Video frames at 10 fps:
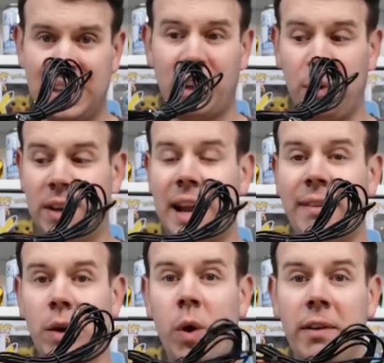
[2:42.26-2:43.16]
you know, you can
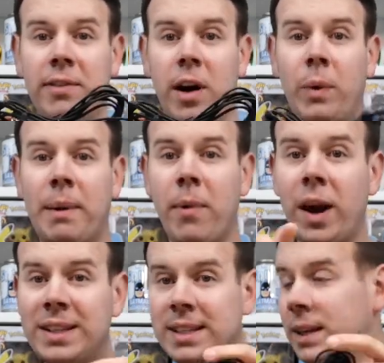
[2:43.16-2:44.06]
have it quite far away.
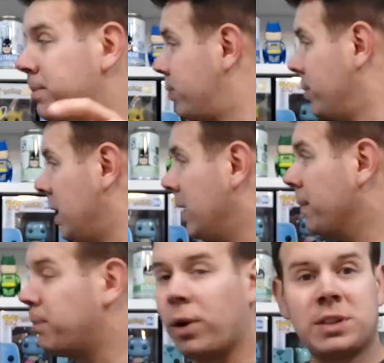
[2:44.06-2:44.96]
Mine's going to
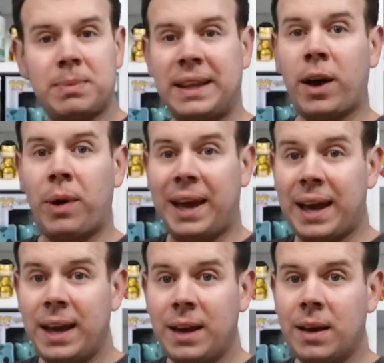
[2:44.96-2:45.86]
possibly go
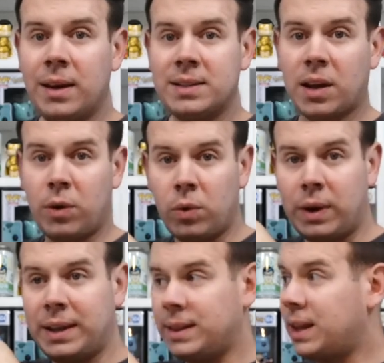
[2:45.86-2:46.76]
here so
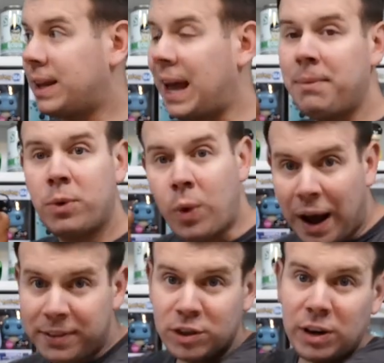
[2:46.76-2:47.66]
the cable will
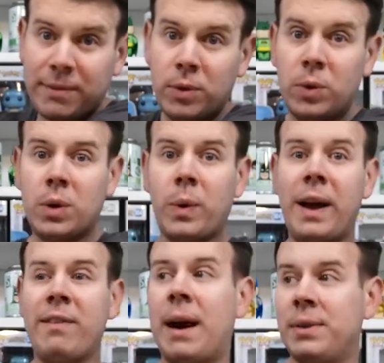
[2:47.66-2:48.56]
have to travel all the
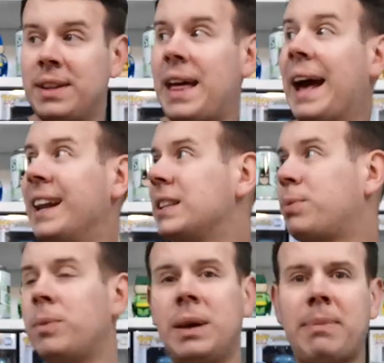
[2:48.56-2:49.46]
way around to there. That's
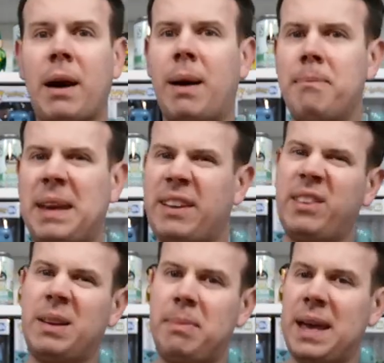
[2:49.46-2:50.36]
probably about a
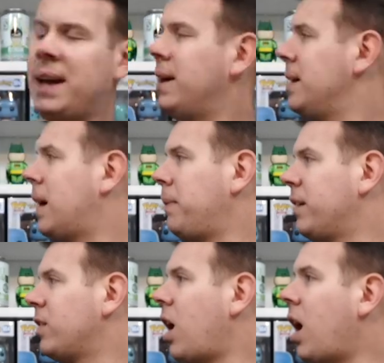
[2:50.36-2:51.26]
meter and a bit, a
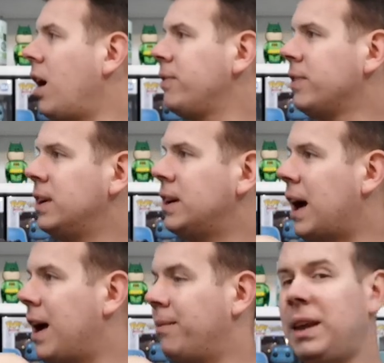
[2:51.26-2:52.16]
meter and a half,
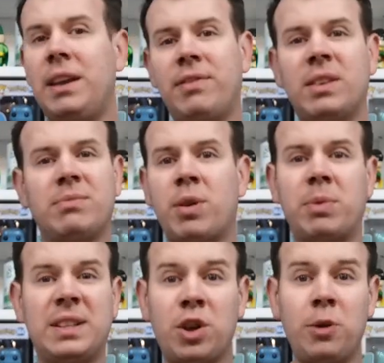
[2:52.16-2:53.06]
um, even
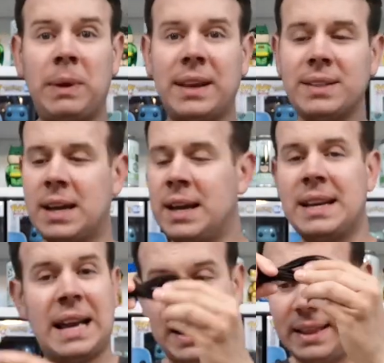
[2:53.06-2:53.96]
probably two meters.
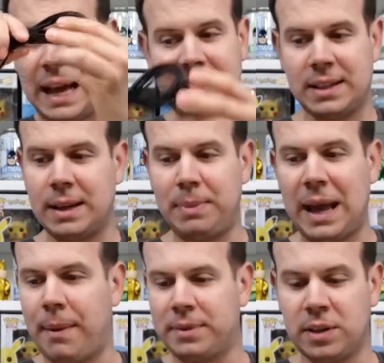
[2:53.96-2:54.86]
That's going to be
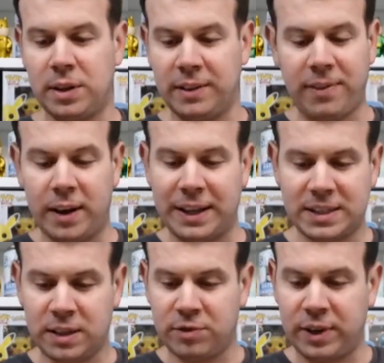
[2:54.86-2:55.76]
absolutely fine.
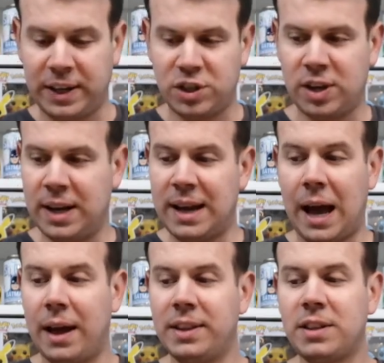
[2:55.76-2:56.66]
That's going to reach.
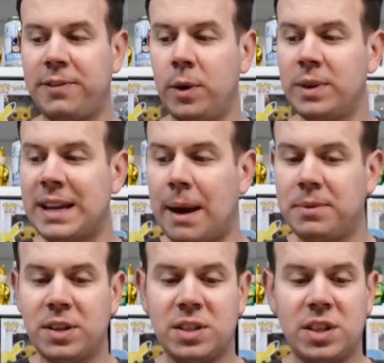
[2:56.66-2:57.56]
Uh, there's a few
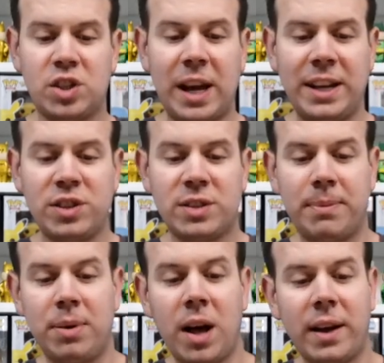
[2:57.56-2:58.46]
adapters to change
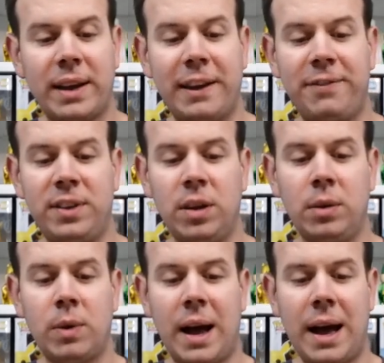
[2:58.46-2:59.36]
the plug if
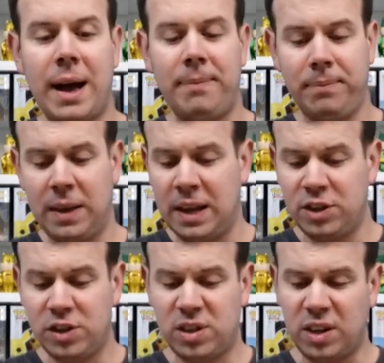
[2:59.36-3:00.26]
you um,
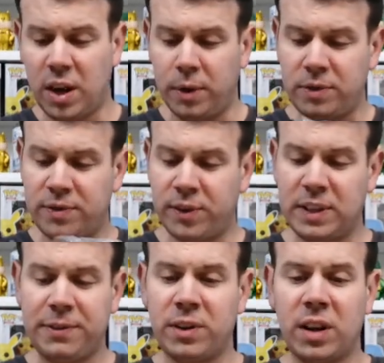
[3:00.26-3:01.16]
just you know for
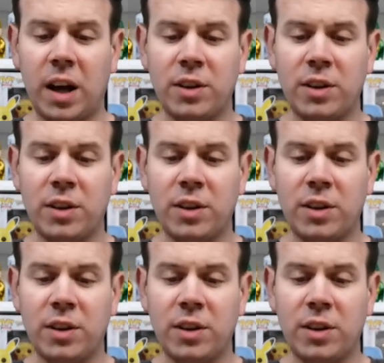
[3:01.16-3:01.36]
different